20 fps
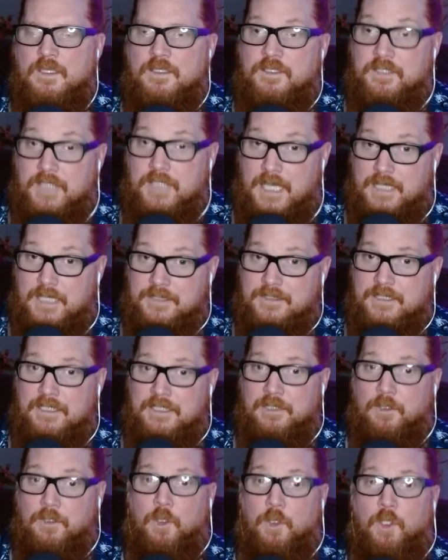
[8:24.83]
Yes,
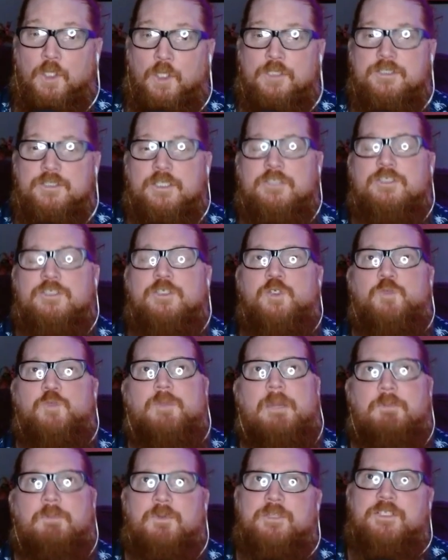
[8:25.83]
it looks. Do you
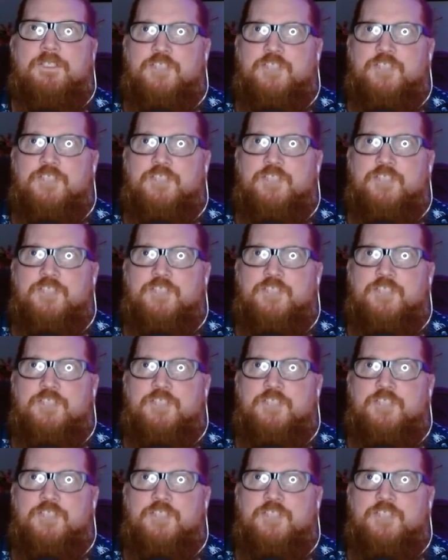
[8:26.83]
remember the